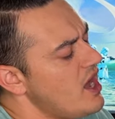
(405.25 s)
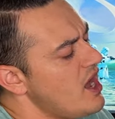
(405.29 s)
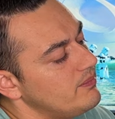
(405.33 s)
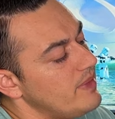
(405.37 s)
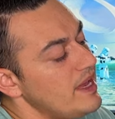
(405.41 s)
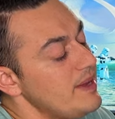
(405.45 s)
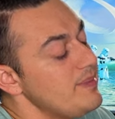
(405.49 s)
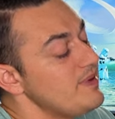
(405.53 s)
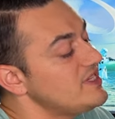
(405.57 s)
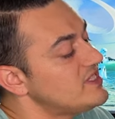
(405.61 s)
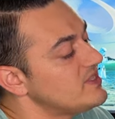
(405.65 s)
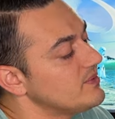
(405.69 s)

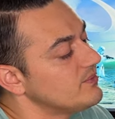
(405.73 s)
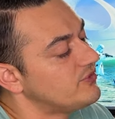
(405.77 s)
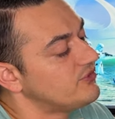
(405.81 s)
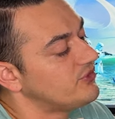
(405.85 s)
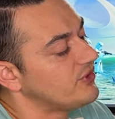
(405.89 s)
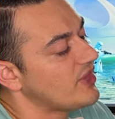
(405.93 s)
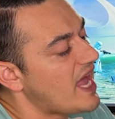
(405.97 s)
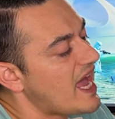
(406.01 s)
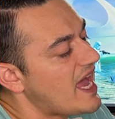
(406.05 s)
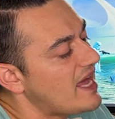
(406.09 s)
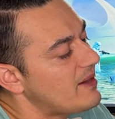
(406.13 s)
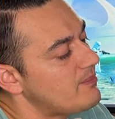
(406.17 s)
maybe some
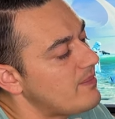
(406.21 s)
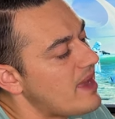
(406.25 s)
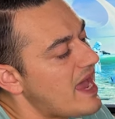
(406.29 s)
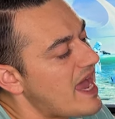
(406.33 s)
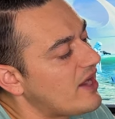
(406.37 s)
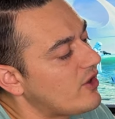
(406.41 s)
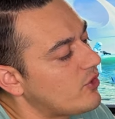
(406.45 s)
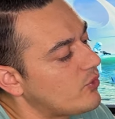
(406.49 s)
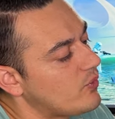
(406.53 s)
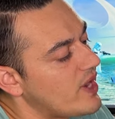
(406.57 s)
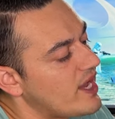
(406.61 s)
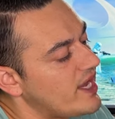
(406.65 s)
flat
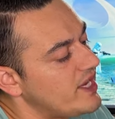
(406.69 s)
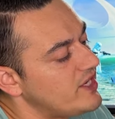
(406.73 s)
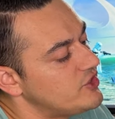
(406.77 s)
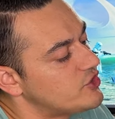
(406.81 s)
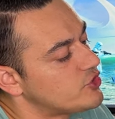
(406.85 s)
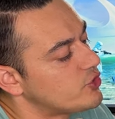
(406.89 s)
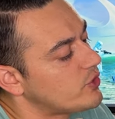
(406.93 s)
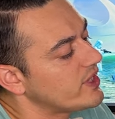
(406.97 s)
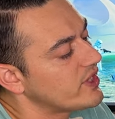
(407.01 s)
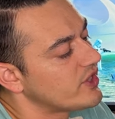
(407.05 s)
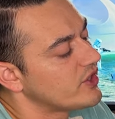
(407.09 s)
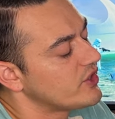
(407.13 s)
matte red
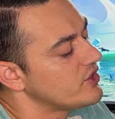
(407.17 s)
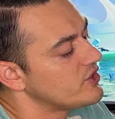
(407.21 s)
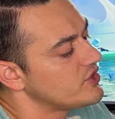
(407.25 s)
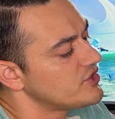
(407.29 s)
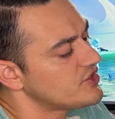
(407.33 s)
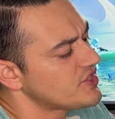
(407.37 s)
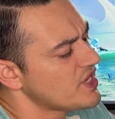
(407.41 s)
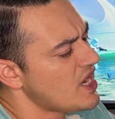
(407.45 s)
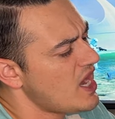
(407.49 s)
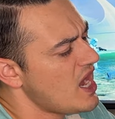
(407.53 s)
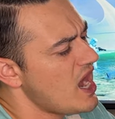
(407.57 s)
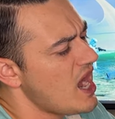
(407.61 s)

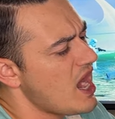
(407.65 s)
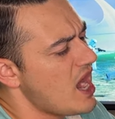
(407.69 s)
triggers.